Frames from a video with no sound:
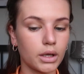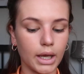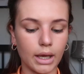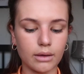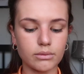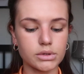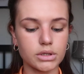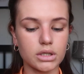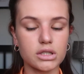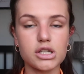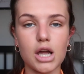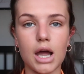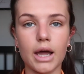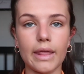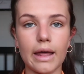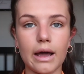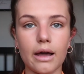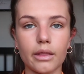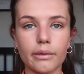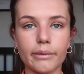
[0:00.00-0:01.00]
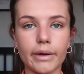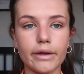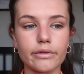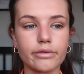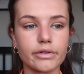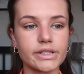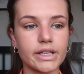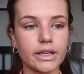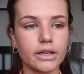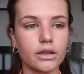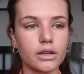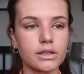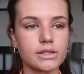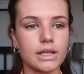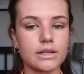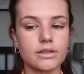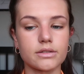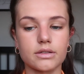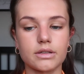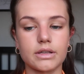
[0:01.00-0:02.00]
Okay, I'm just gonna tie that out of the way for a second because
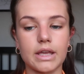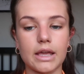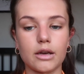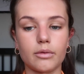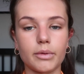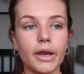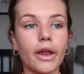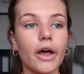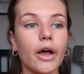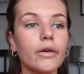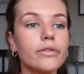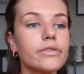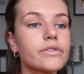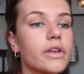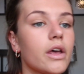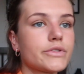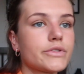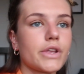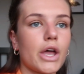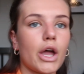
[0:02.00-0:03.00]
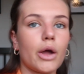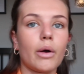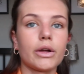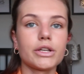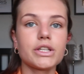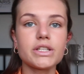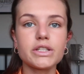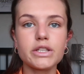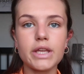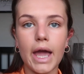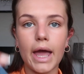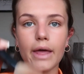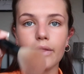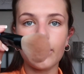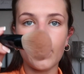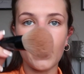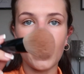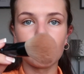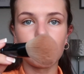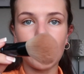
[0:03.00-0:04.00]
that's getting on my nerves. So I just get
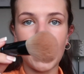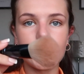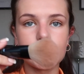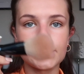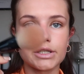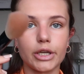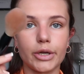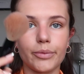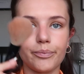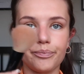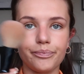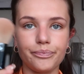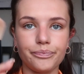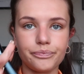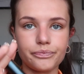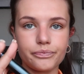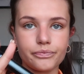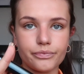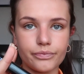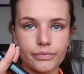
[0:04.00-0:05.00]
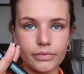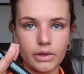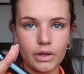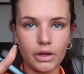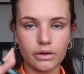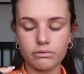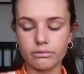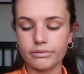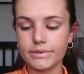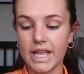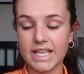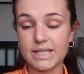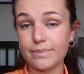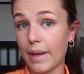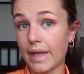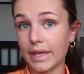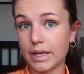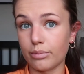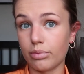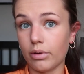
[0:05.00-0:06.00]
a random Ted
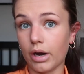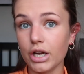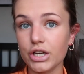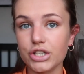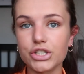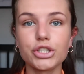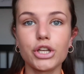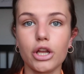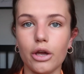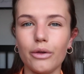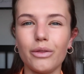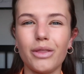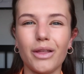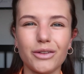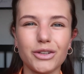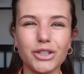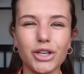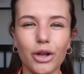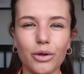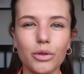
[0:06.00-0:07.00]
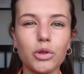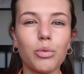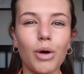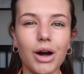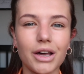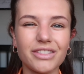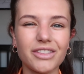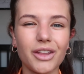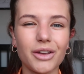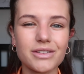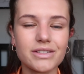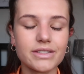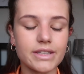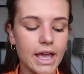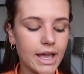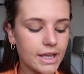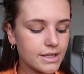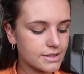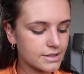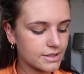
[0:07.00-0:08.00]
Baker brush, you know the one, those
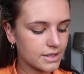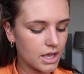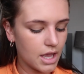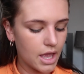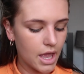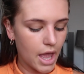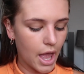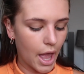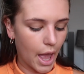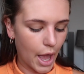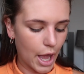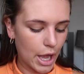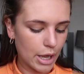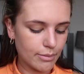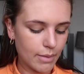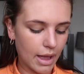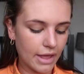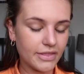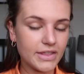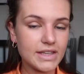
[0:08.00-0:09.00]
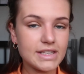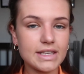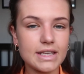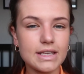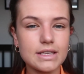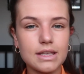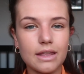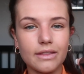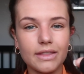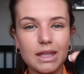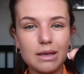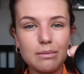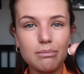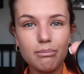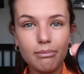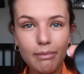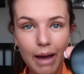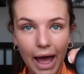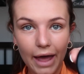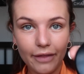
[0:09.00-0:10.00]
sets. And this is the
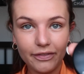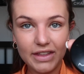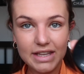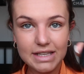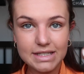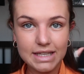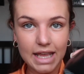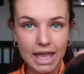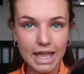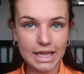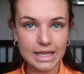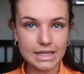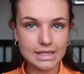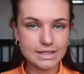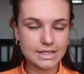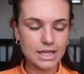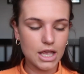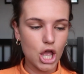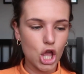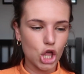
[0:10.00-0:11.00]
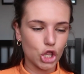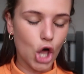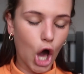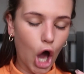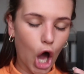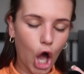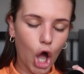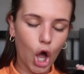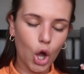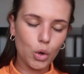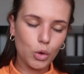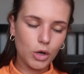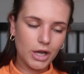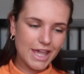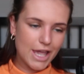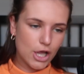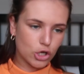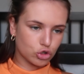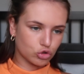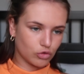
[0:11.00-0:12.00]
matte. This is the
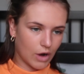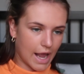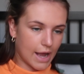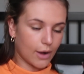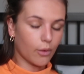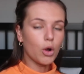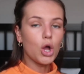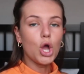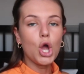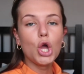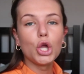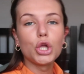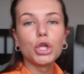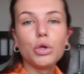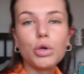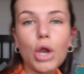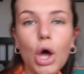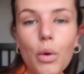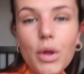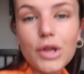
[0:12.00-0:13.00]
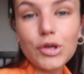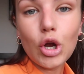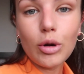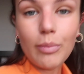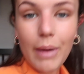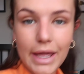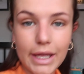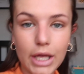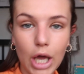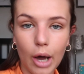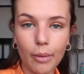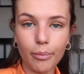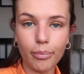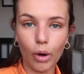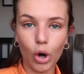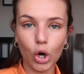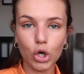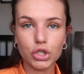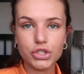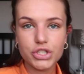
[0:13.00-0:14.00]
holy grail. You know, in your makeup
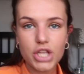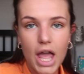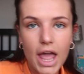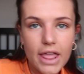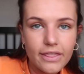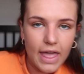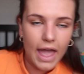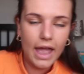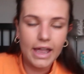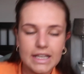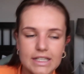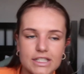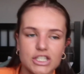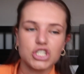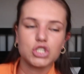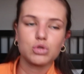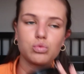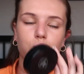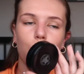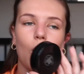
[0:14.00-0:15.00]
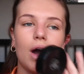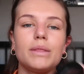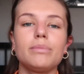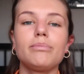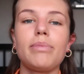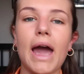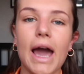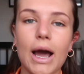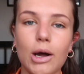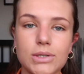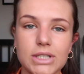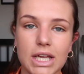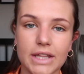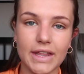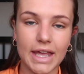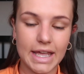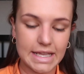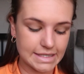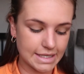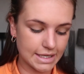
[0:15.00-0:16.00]
box there is just one powder
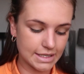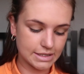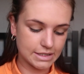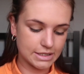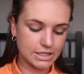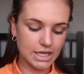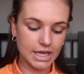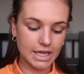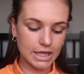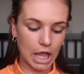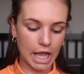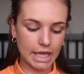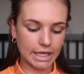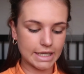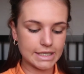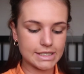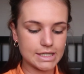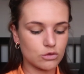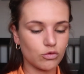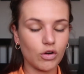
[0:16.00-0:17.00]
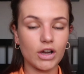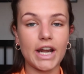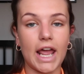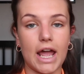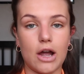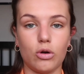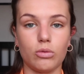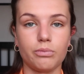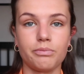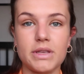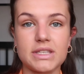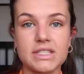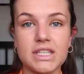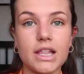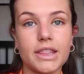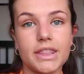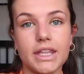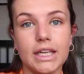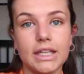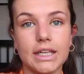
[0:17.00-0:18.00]
that is like, it has run out. There's
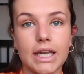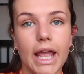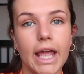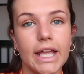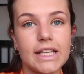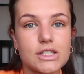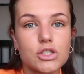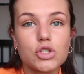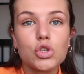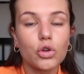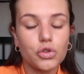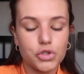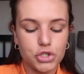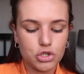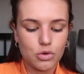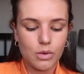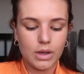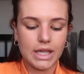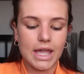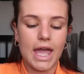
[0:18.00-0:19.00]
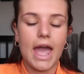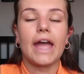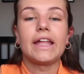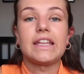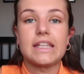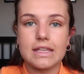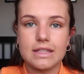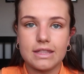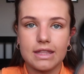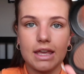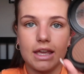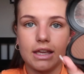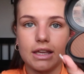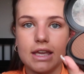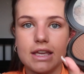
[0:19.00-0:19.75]
nothing in it. It's not doing anything.